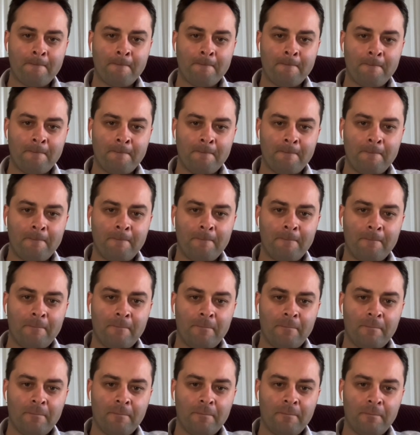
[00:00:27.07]

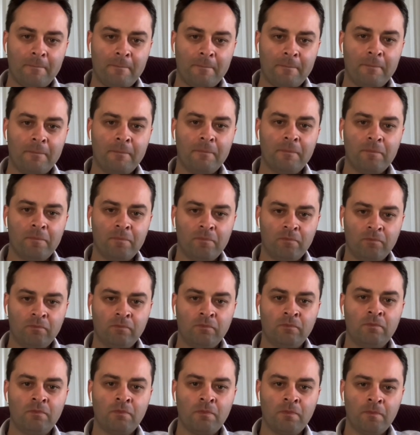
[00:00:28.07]

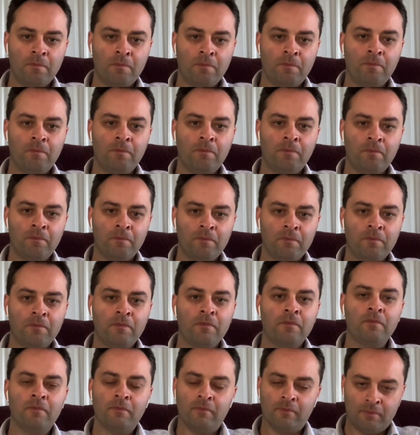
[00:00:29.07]

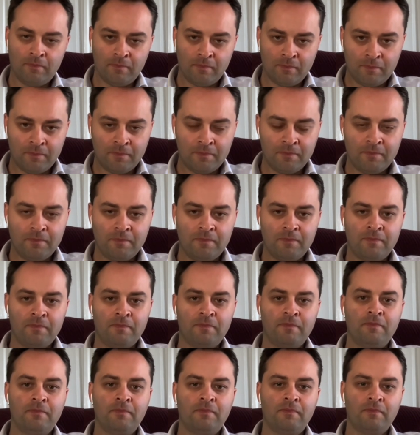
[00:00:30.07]

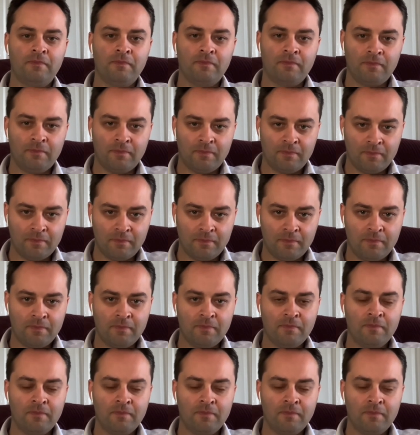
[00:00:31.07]
No words are spoken by the person on screen.